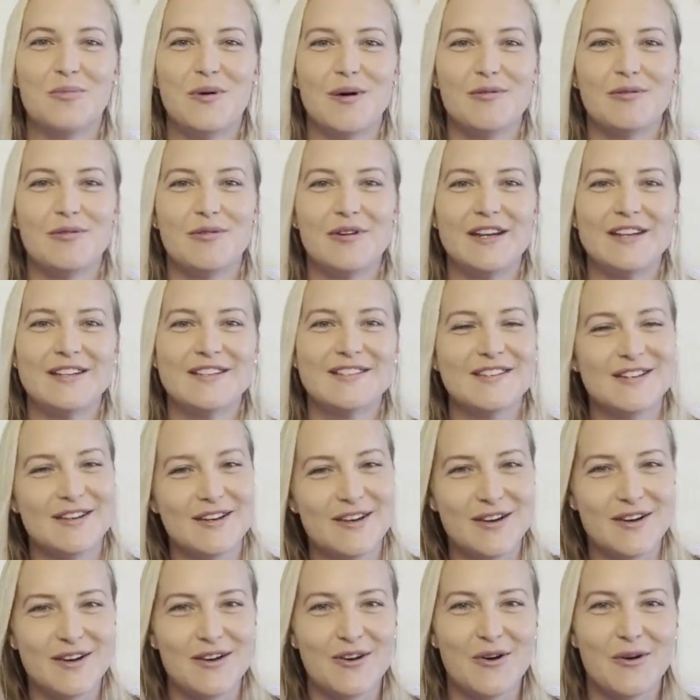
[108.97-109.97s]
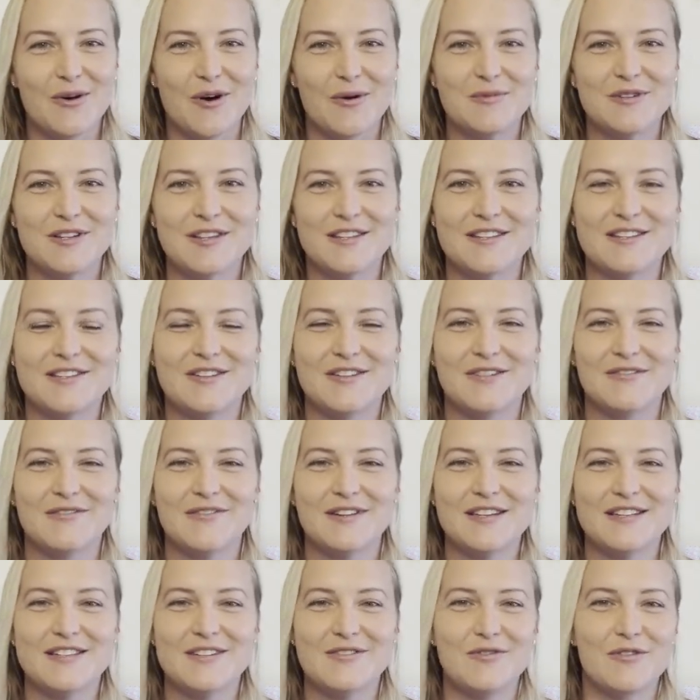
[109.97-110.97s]
rings go up to the
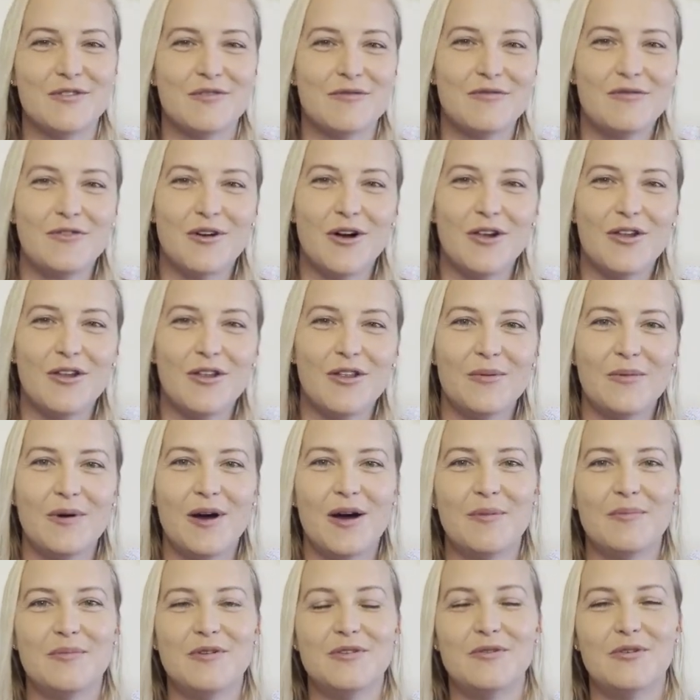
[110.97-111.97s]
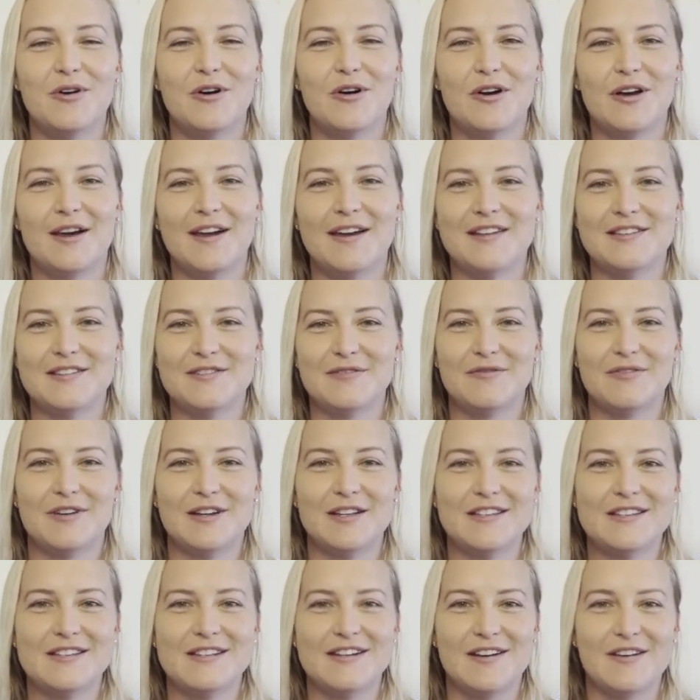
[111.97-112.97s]
surface. You can follow them up and do all kinds of fun
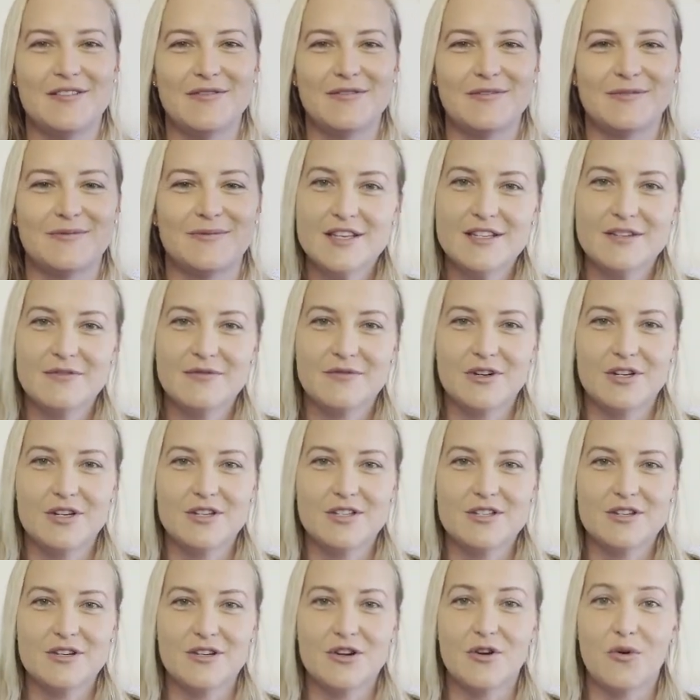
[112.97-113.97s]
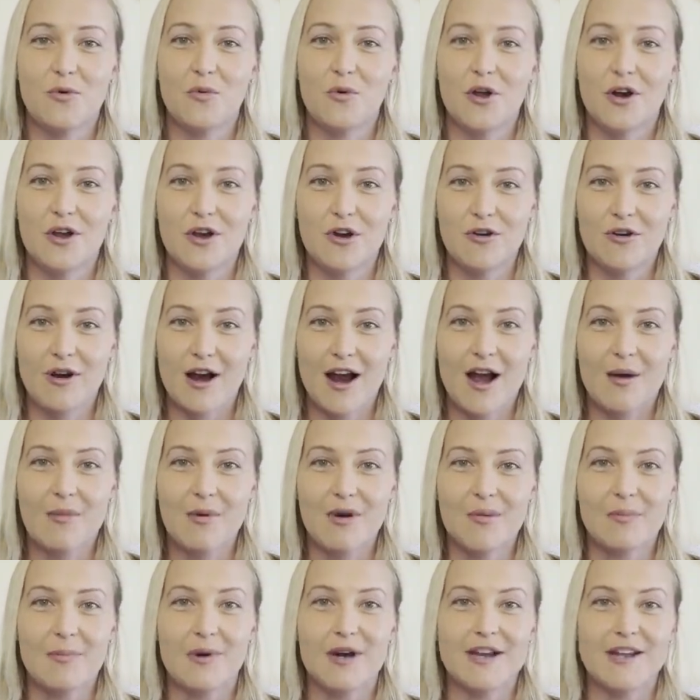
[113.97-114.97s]
stuff. First, you're going to want to grab
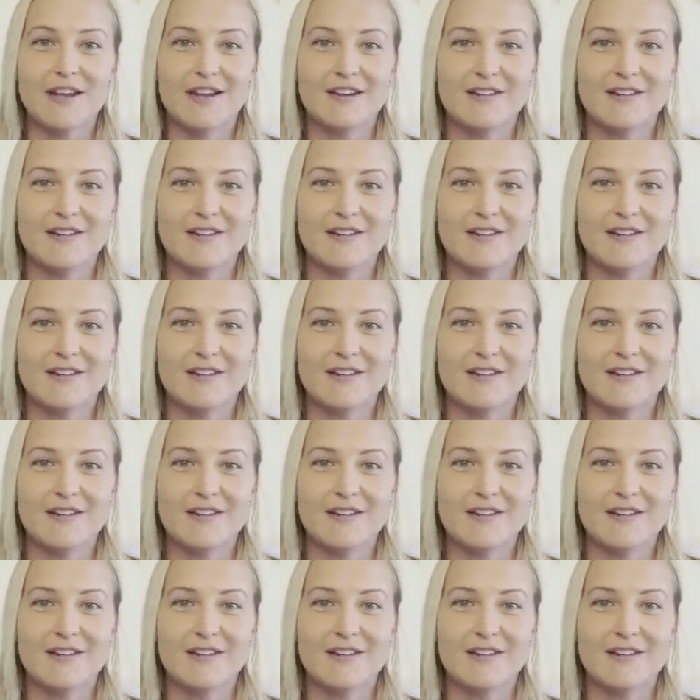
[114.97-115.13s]
a buddy.